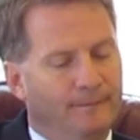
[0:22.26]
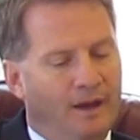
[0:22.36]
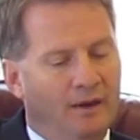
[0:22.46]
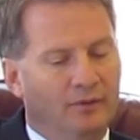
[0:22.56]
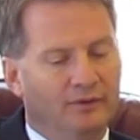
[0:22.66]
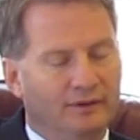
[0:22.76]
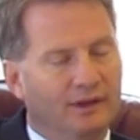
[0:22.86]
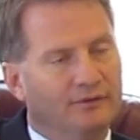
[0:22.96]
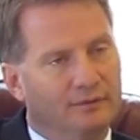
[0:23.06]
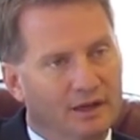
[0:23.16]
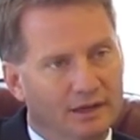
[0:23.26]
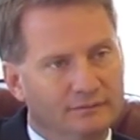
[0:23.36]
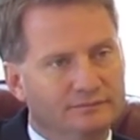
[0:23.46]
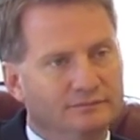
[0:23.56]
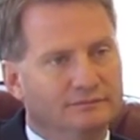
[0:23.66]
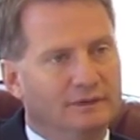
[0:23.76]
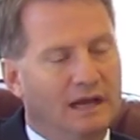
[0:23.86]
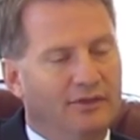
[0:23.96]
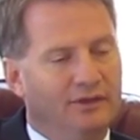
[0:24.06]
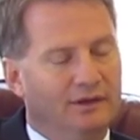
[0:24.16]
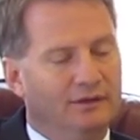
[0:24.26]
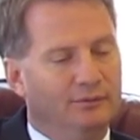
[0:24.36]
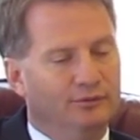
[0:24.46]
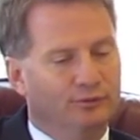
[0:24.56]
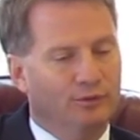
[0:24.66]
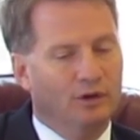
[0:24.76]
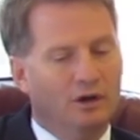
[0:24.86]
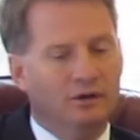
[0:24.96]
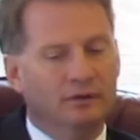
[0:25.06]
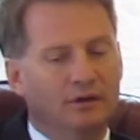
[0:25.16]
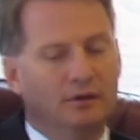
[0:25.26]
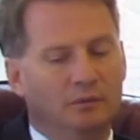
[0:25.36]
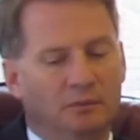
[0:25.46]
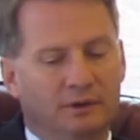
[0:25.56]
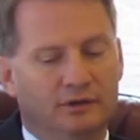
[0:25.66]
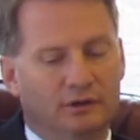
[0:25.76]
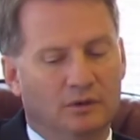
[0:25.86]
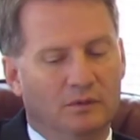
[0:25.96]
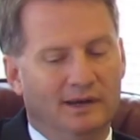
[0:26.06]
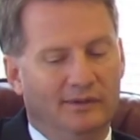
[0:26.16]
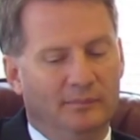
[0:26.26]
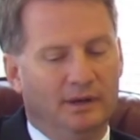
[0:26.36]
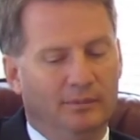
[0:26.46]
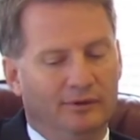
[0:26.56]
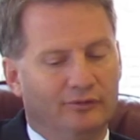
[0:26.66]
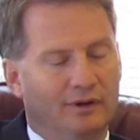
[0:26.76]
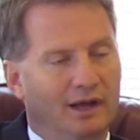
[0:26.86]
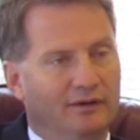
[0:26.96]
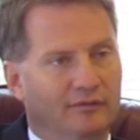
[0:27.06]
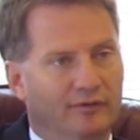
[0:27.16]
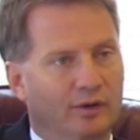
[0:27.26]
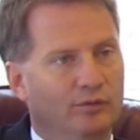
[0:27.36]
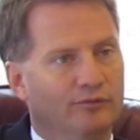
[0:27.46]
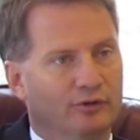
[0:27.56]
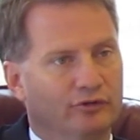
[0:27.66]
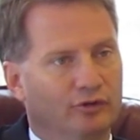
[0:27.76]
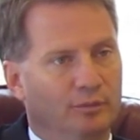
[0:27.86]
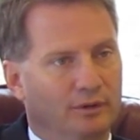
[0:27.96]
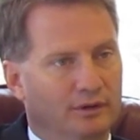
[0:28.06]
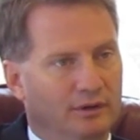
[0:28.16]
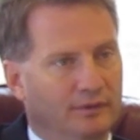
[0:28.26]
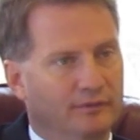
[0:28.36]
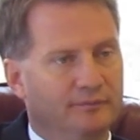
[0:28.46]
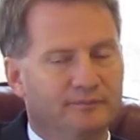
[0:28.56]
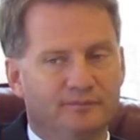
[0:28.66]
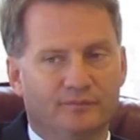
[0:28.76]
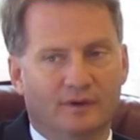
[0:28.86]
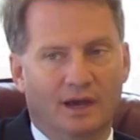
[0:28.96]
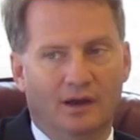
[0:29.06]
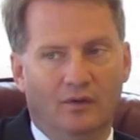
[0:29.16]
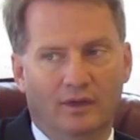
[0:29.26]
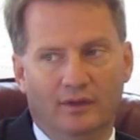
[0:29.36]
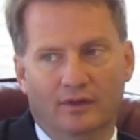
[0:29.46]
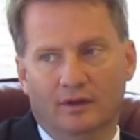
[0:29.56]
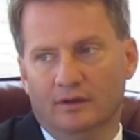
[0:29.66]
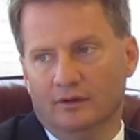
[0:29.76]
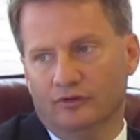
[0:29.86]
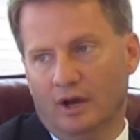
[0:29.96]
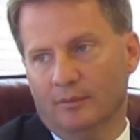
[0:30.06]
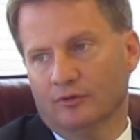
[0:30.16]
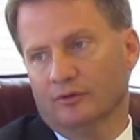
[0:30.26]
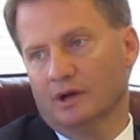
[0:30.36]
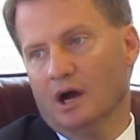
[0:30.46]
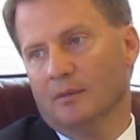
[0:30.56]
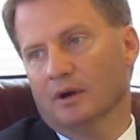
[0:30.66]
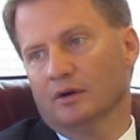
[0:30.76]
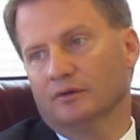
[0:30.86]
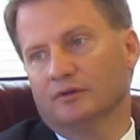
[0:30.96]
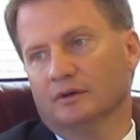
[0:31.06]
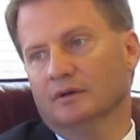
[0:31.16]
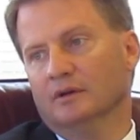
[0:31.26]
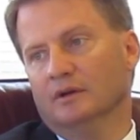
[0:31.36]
I don't think that's right. I think it was wrong when we took away the public's right to vote for a To vote for superintendent. superintendent, I know that the, the chambers of commerce and